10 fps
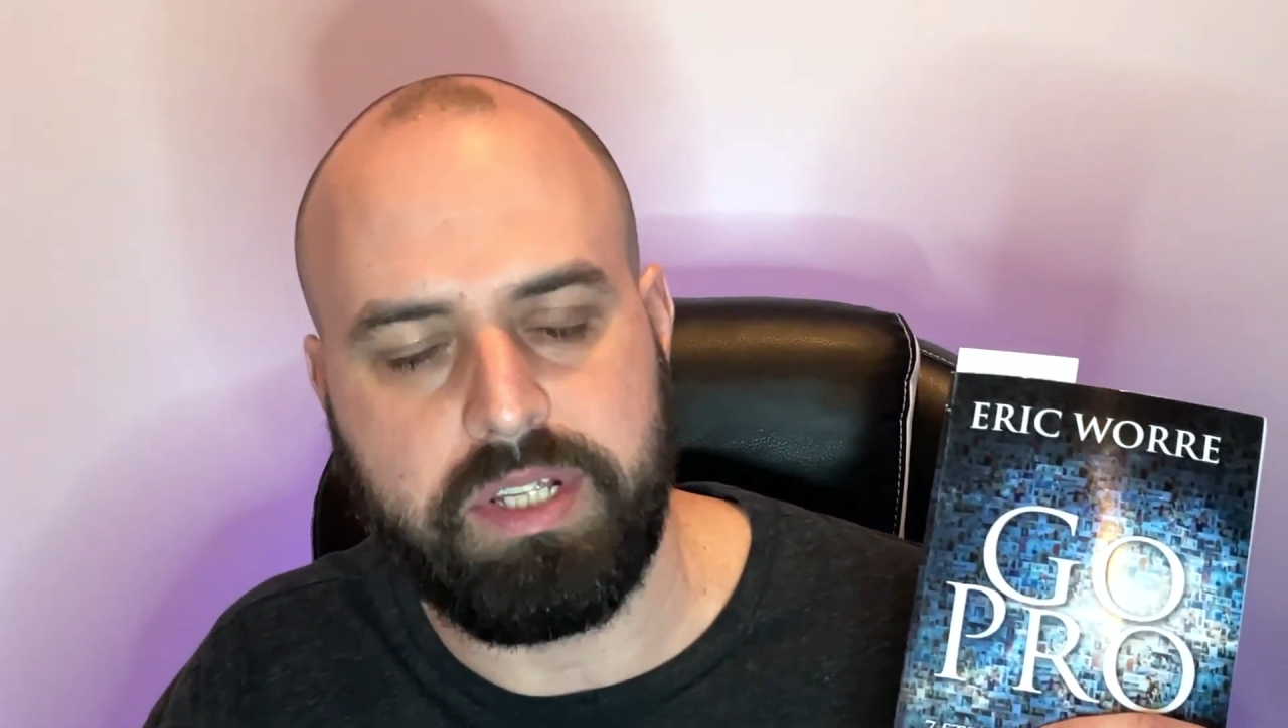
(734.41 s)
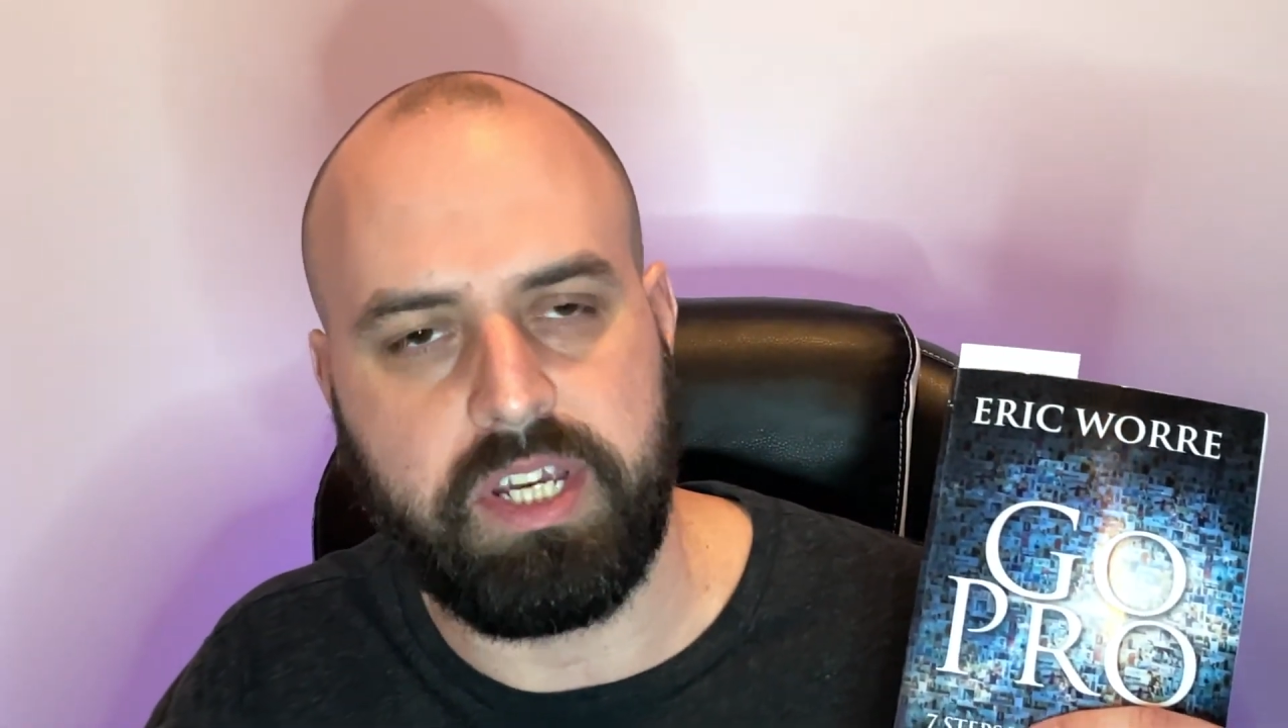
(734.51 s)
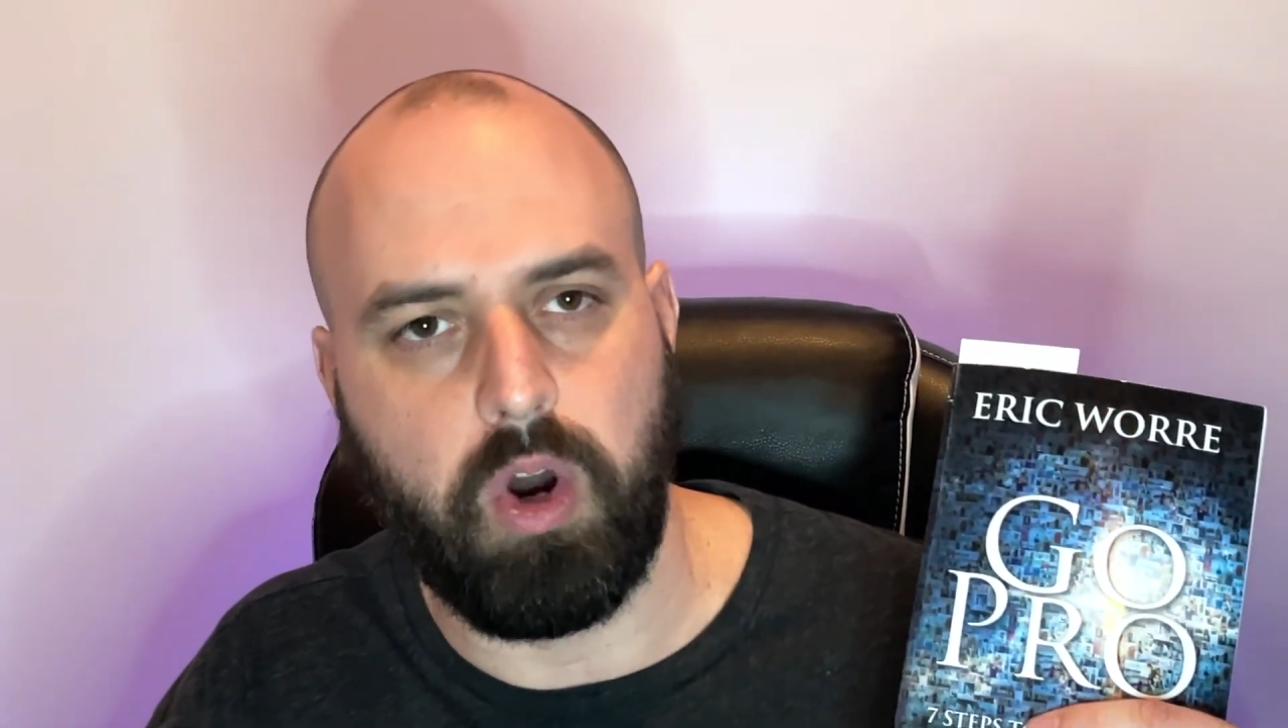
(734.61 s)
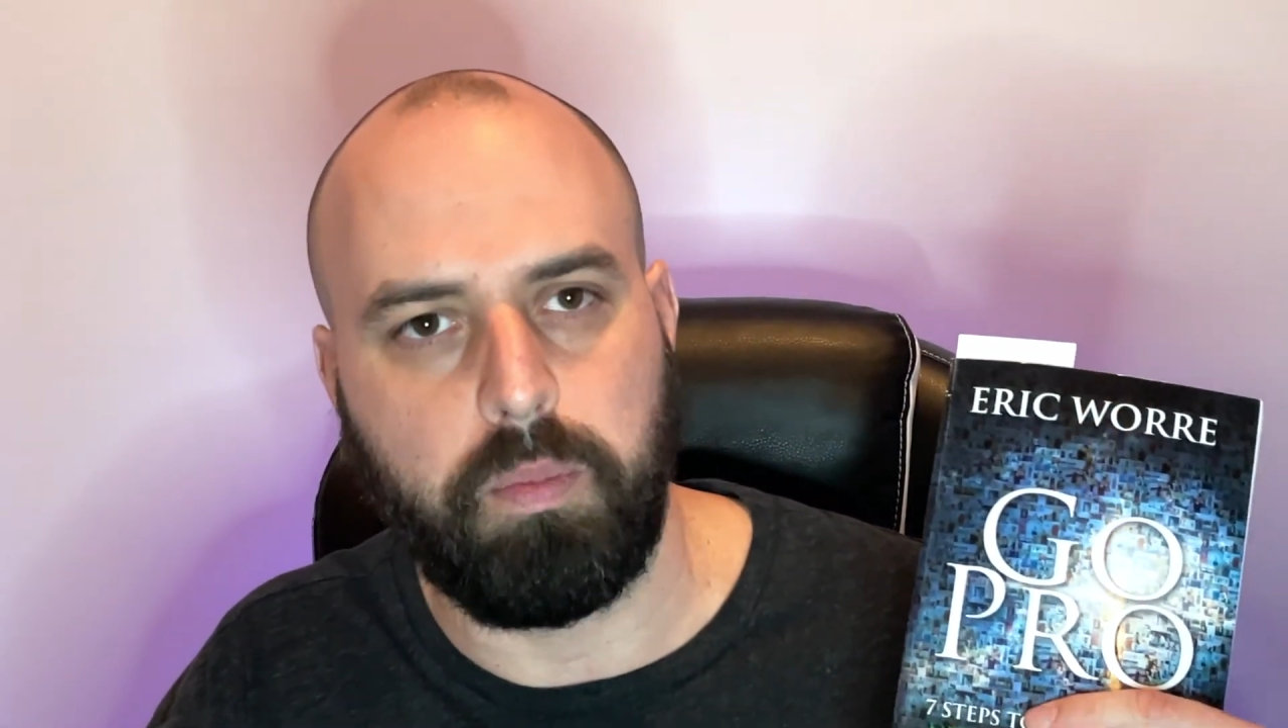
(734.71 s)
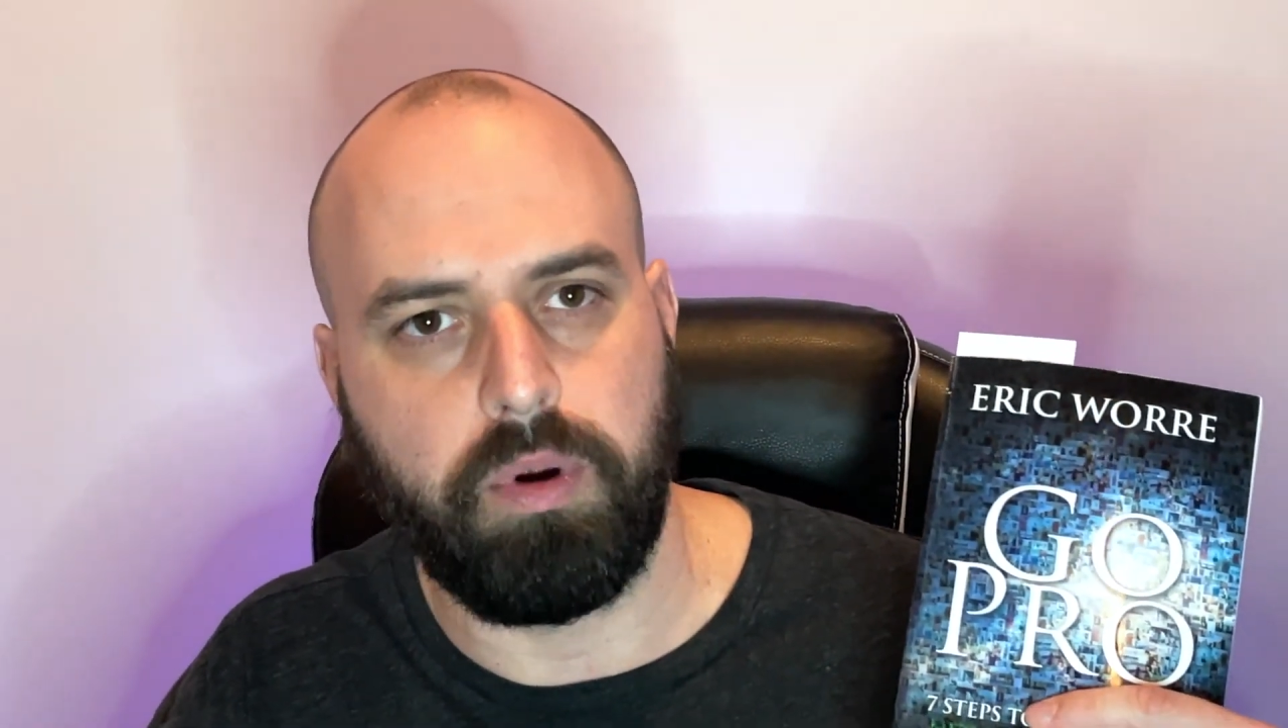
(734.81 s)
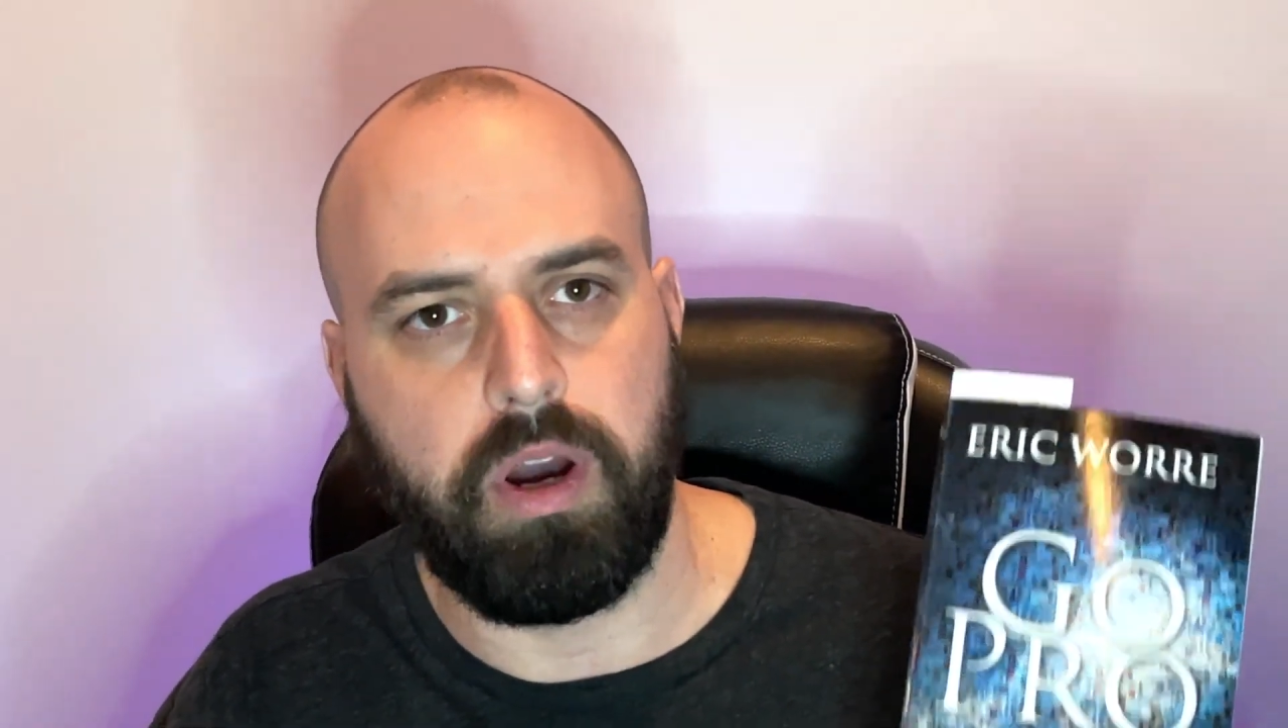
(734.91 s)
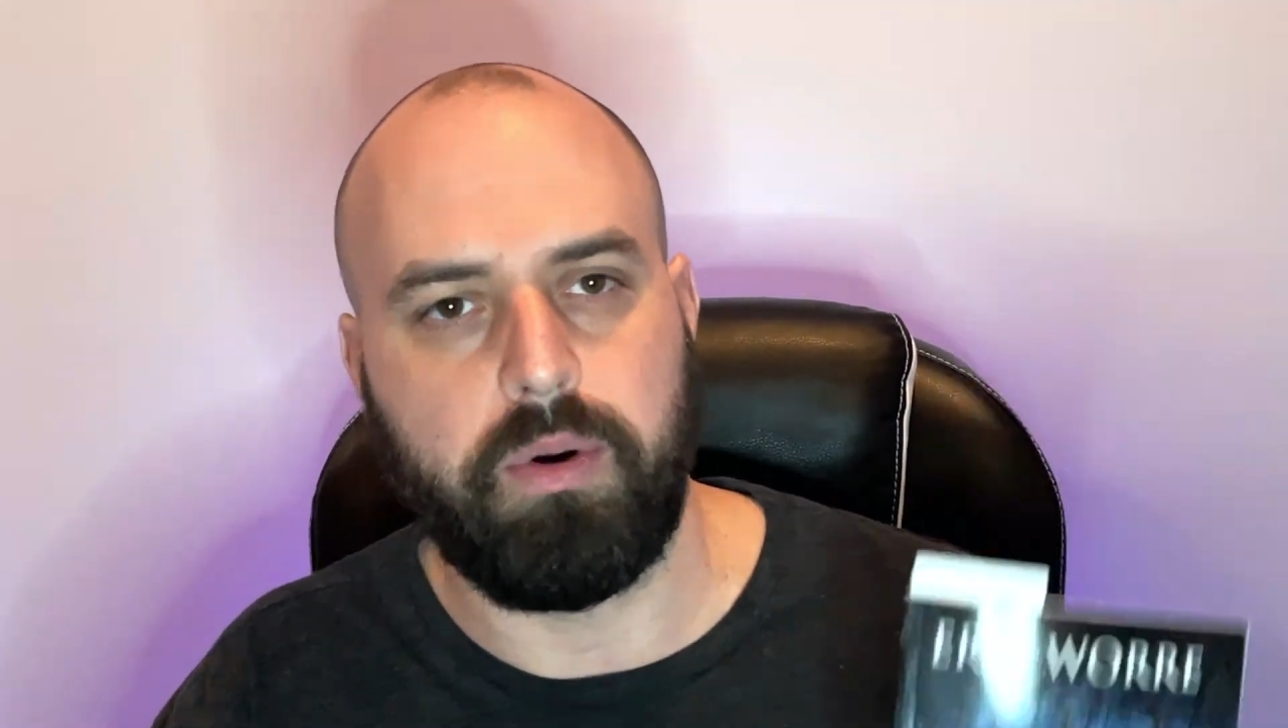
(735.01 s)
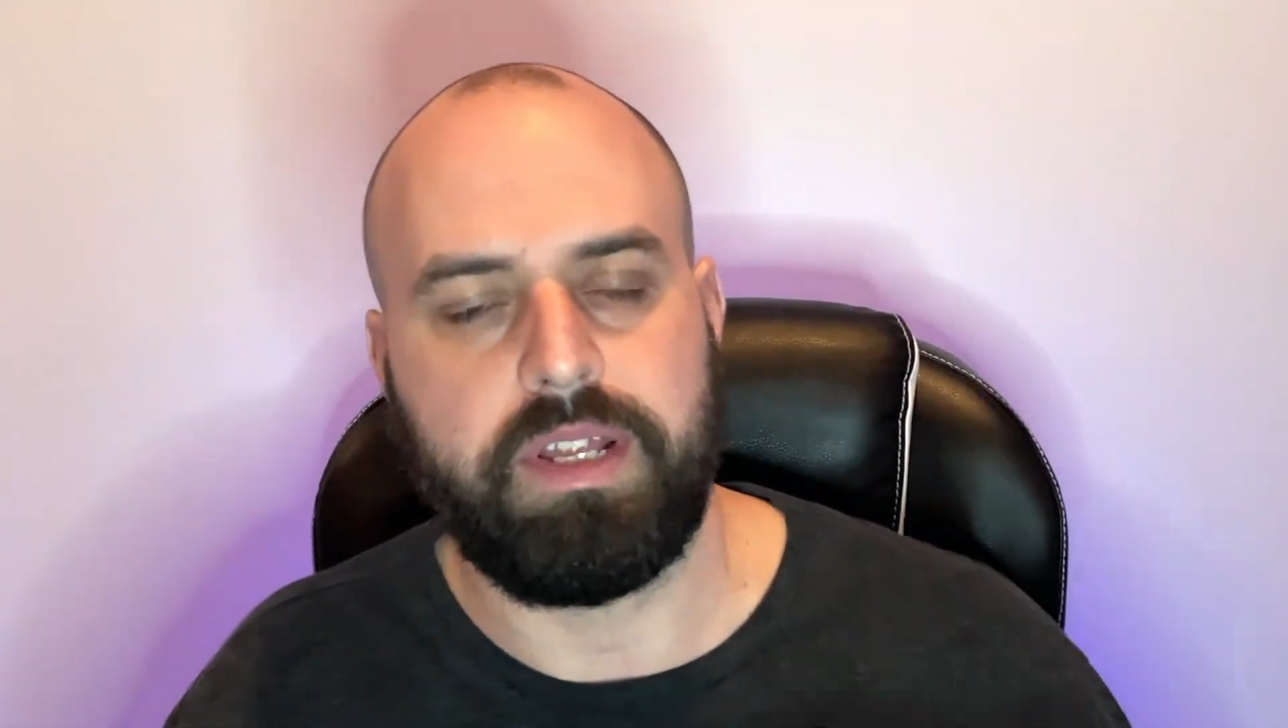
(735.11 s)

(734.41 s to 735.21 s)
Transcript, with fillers: Go Pro.